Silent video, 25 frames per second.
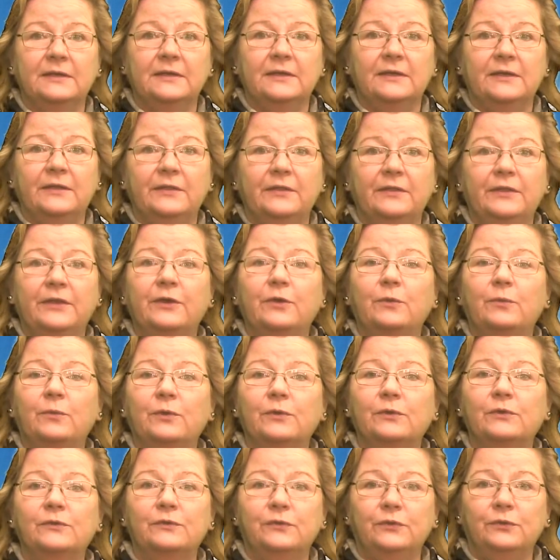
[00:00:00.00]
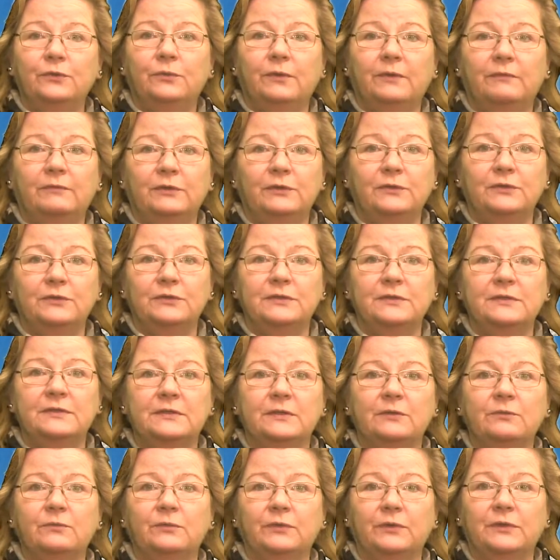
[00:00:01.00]
there were two revolutions
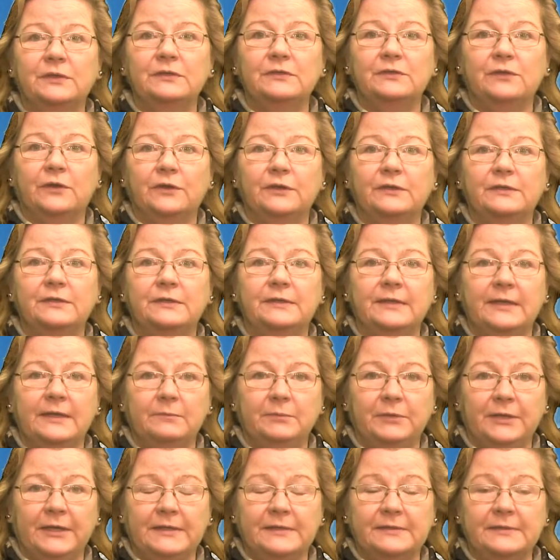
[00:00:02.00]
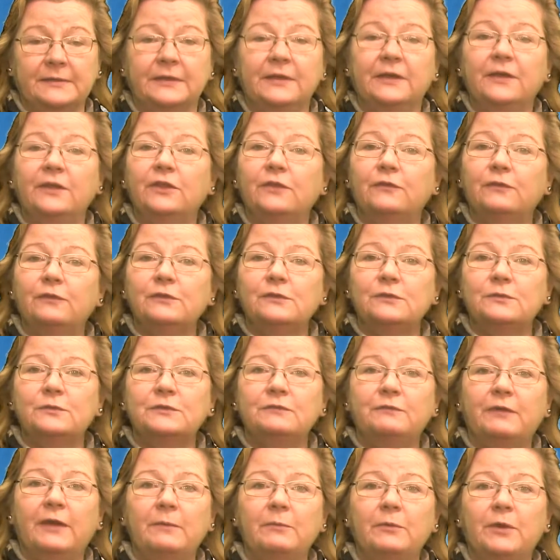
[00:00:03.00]
that really started to take place. The first was
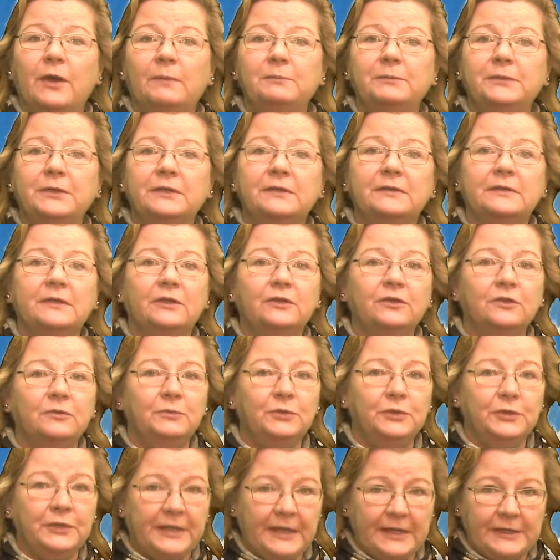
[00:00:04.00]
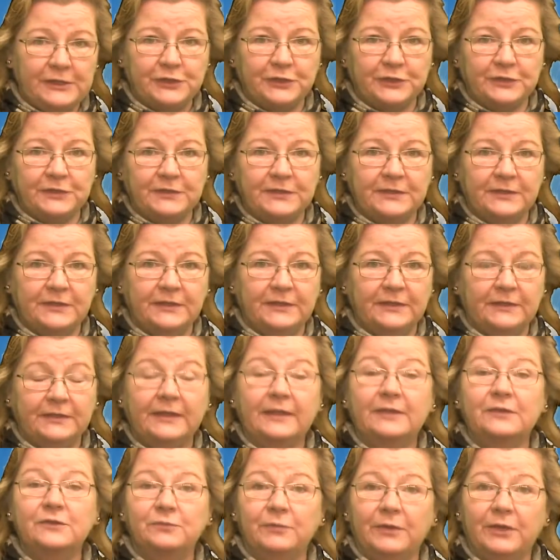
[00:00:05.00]
fiber optic telecommunications.
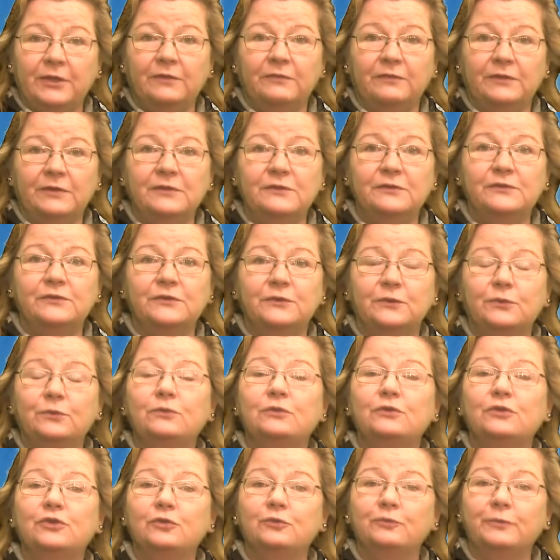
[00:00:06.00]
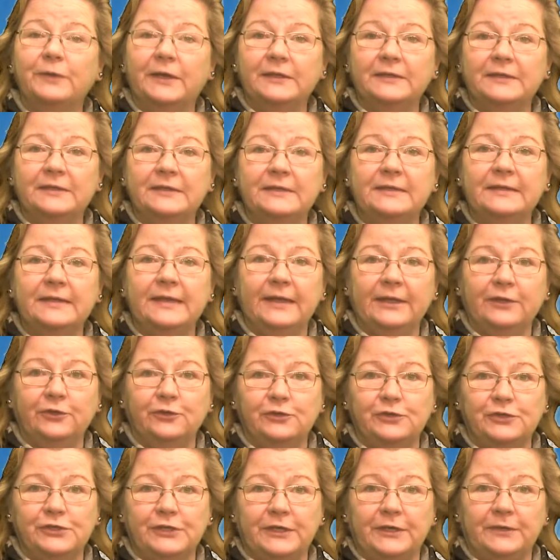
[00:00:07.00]
That's relevant to directed
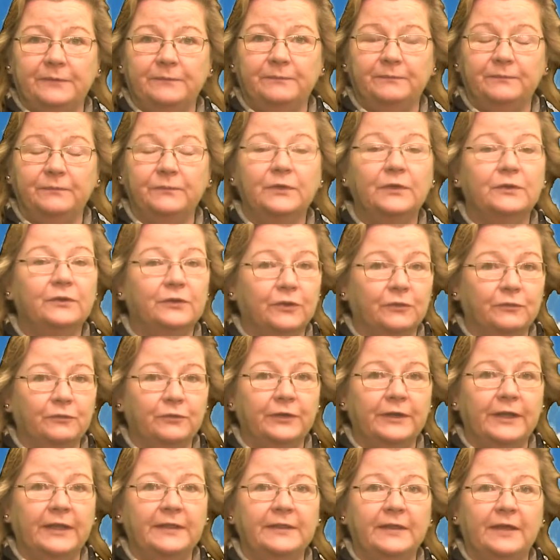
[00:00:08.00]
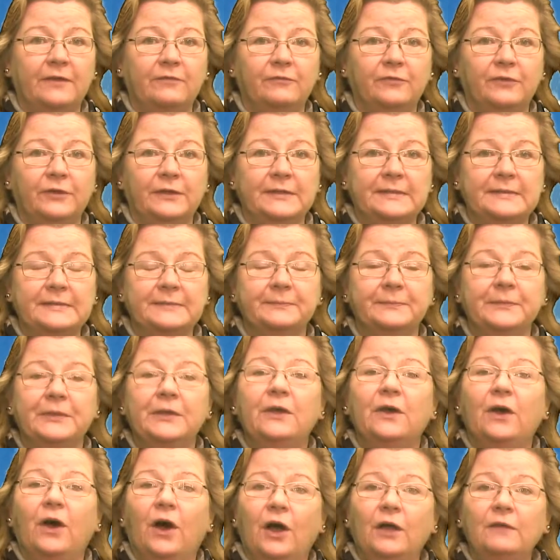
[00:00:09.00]
energy. Don't forget that phrase.
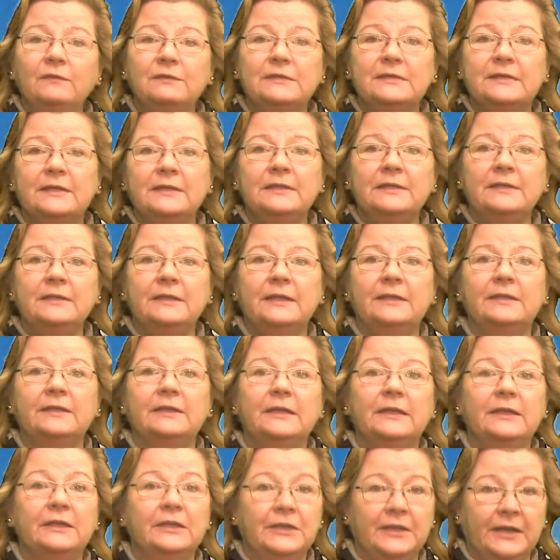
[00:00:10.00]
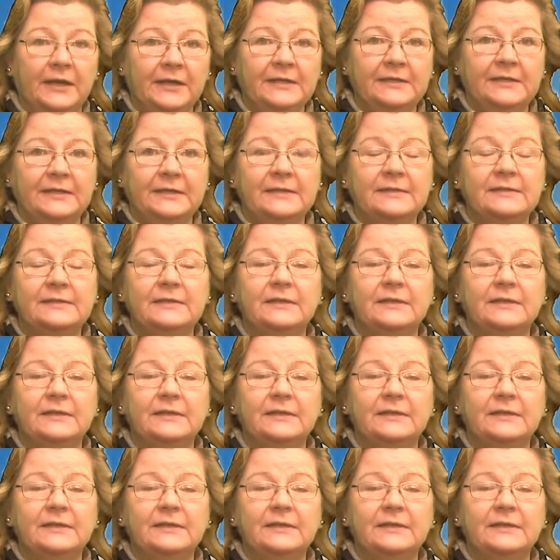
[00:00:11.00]
All of a sudden, in the 90s,